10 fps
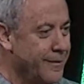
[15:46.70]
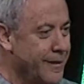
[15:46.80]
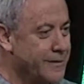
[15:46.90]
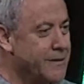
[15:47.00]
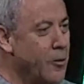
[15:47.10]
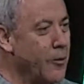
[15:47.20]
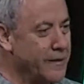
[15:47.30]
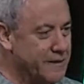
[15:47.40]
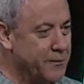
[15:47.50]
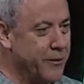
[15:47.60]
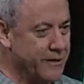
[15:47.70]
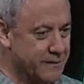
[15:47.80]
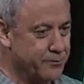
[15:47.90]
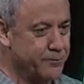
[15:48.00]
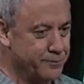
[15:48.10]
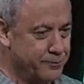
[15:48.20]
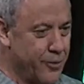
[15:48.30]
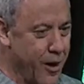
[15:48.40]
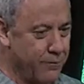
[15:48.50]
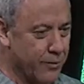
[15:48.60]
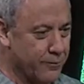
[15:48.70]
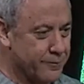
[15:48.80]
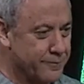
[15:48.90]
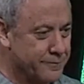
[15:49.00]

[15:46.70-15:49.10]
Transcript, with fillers: That's the Holy Spirit's problem,